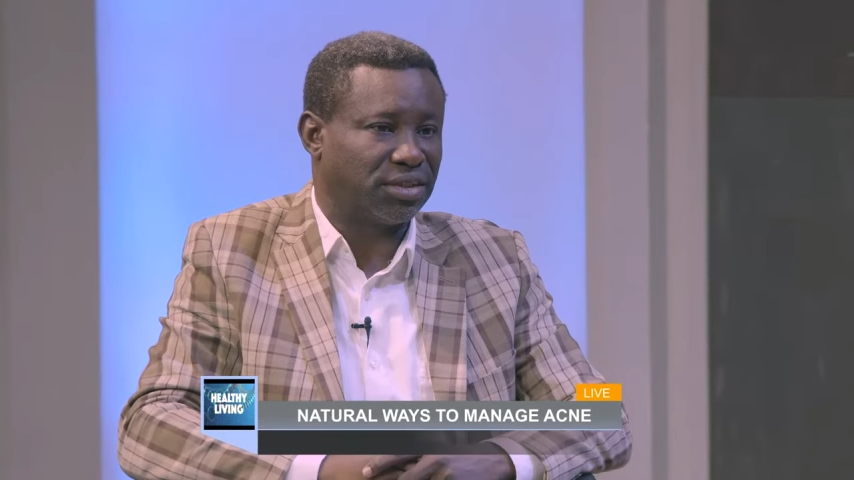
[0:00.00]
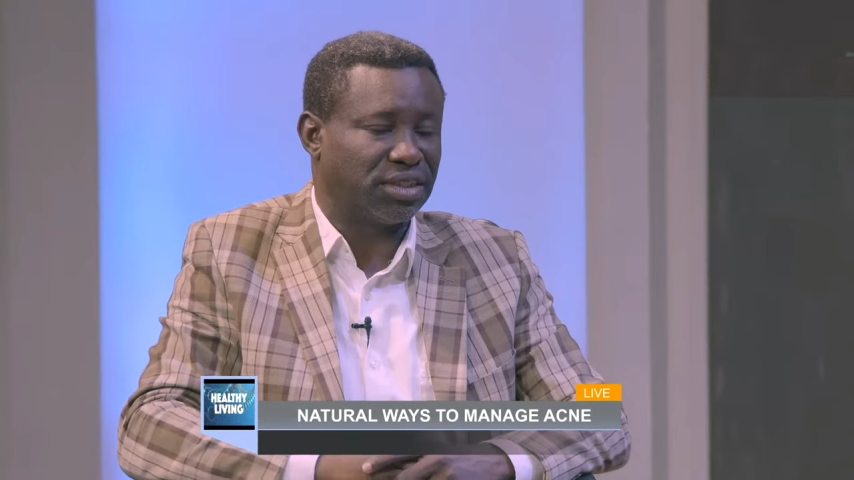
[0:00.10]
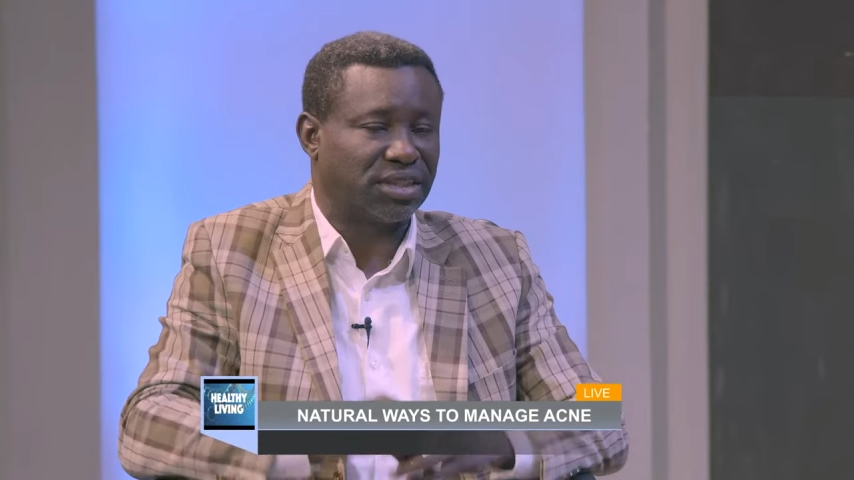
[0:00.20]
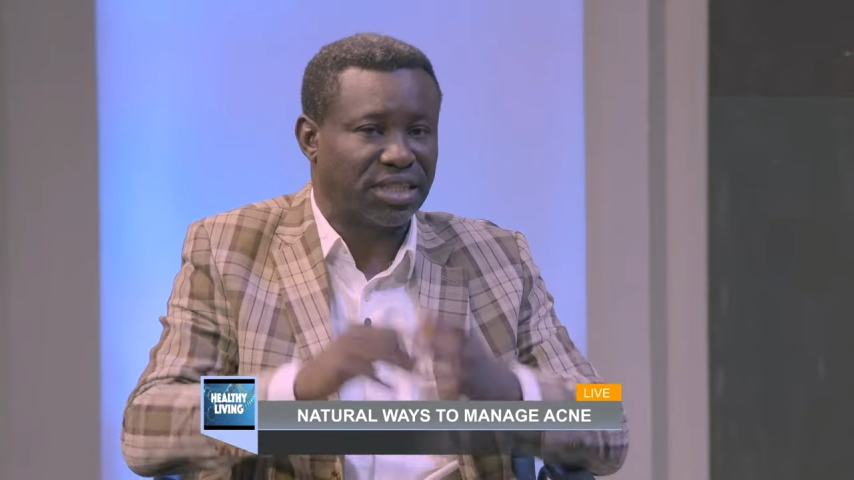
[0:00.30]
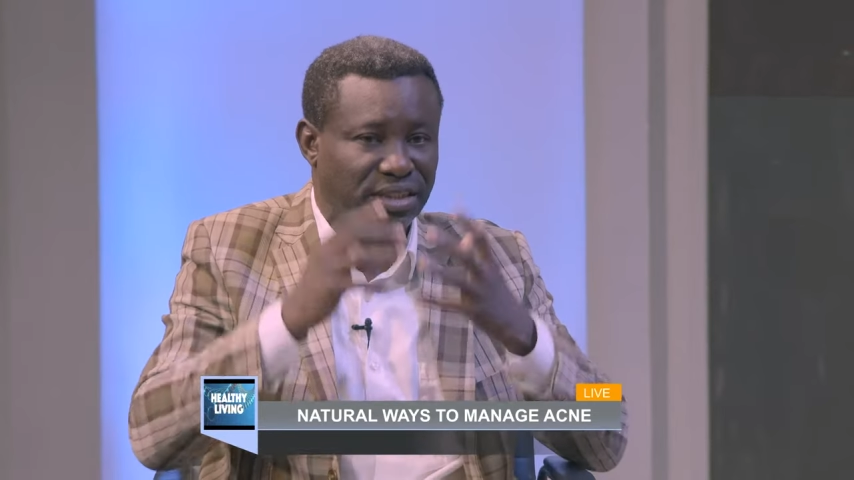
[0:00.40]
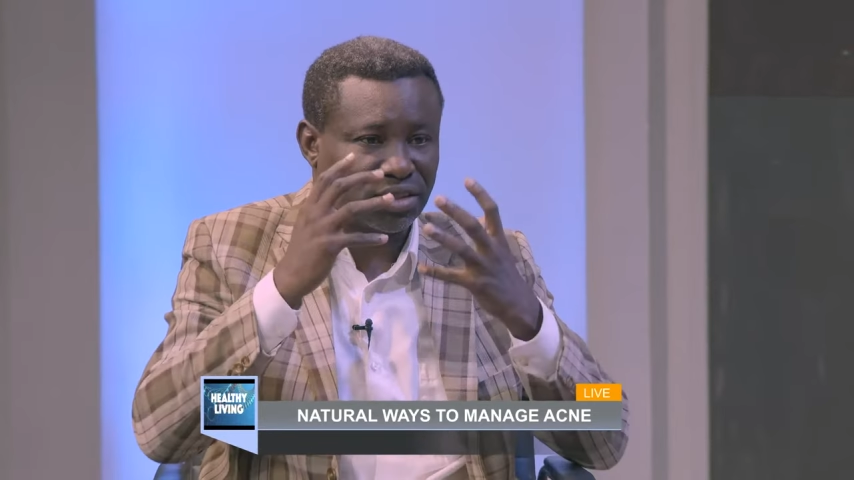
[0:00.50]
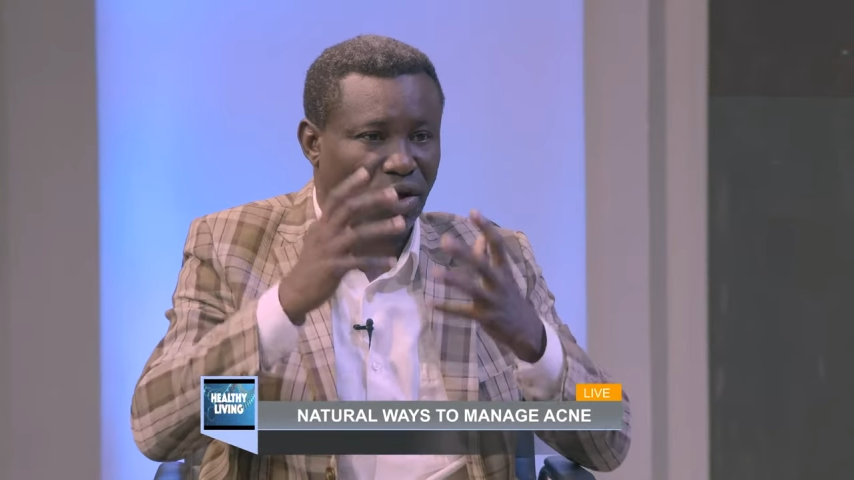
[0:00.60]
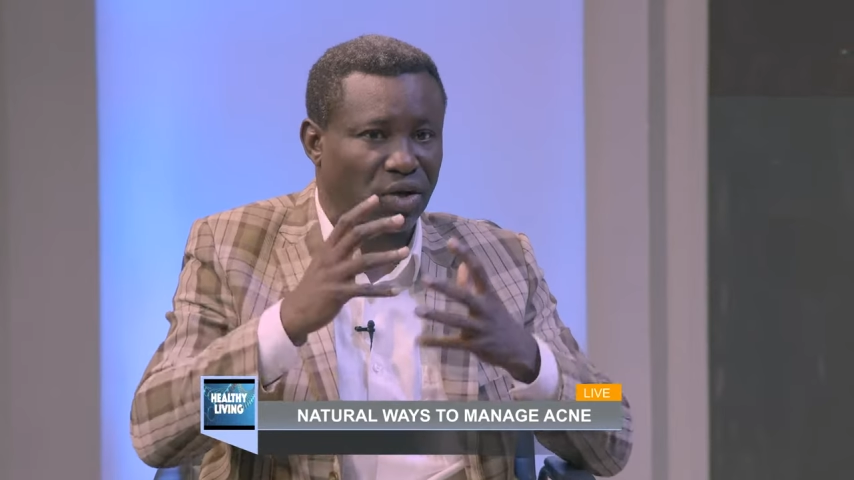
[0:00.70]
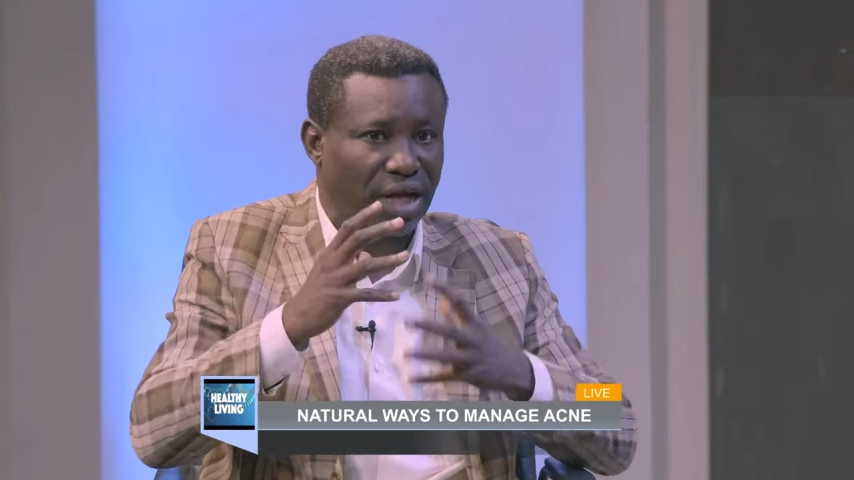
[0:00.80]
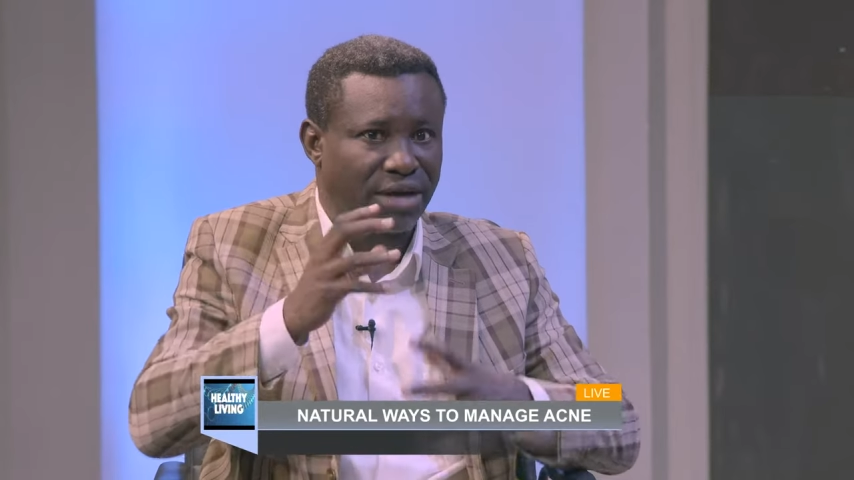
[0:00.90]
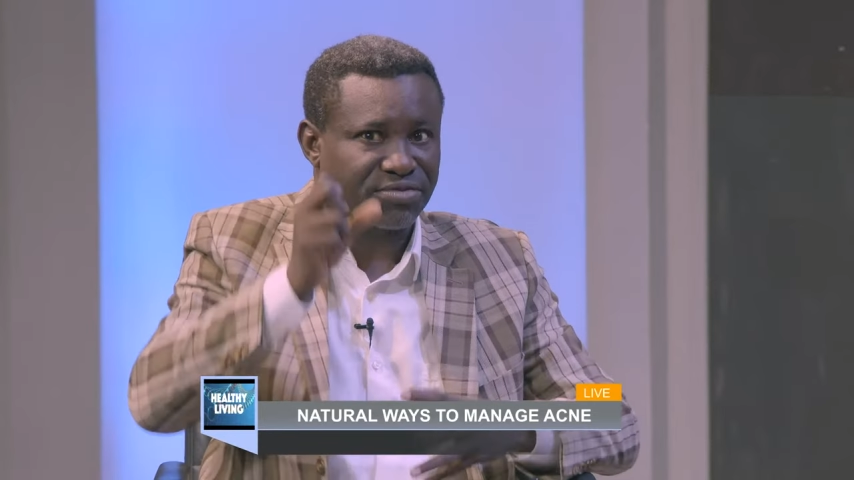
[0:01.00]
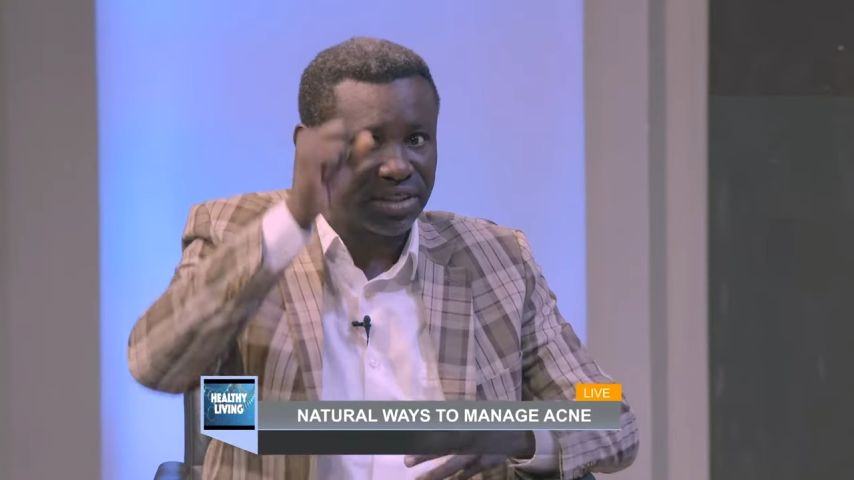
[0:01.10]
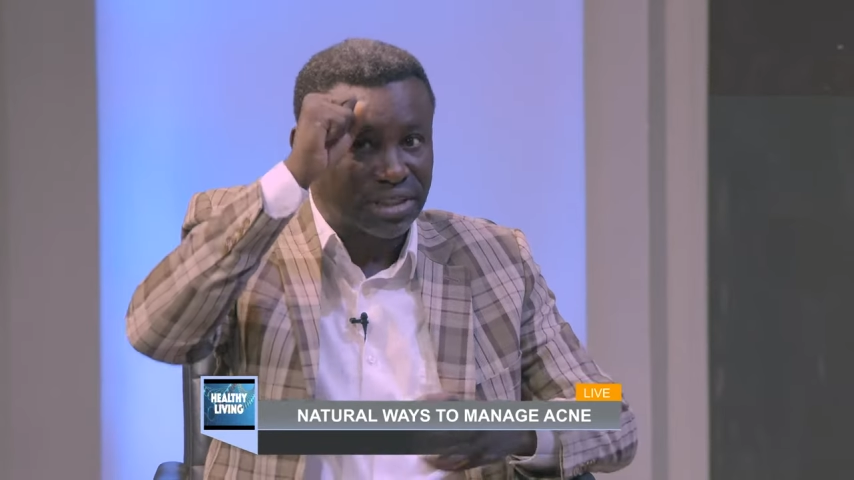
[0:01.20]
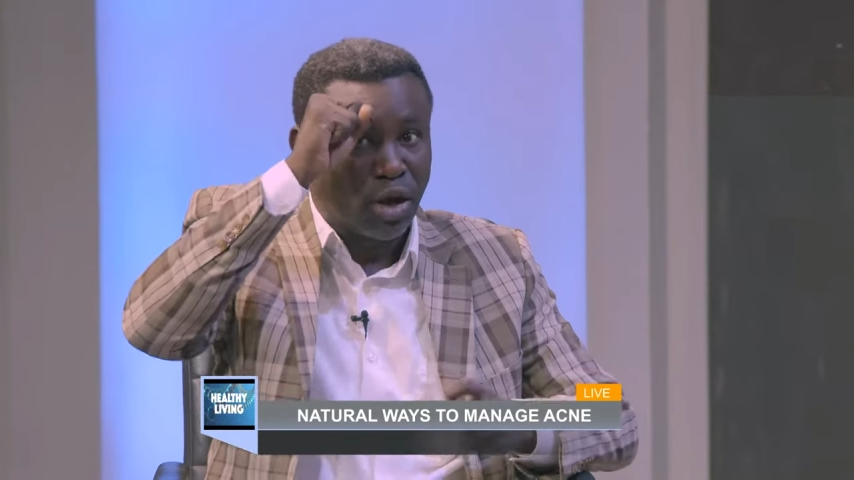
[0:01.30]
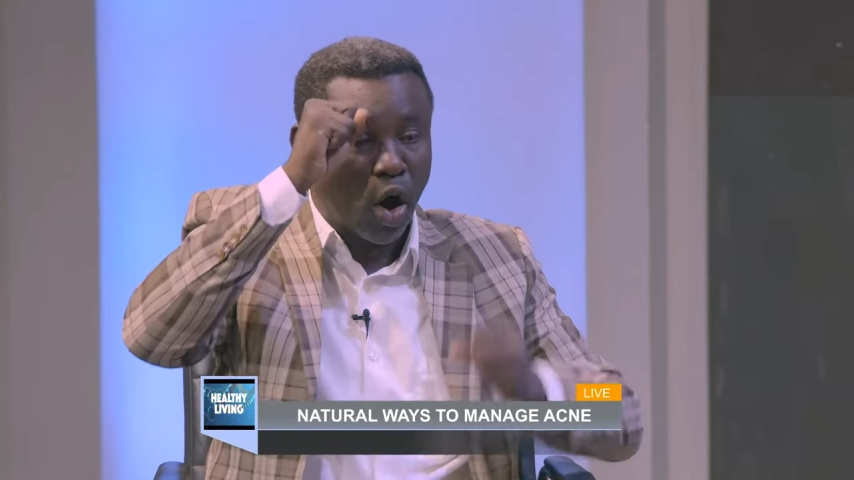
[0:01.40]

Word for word: The things on her face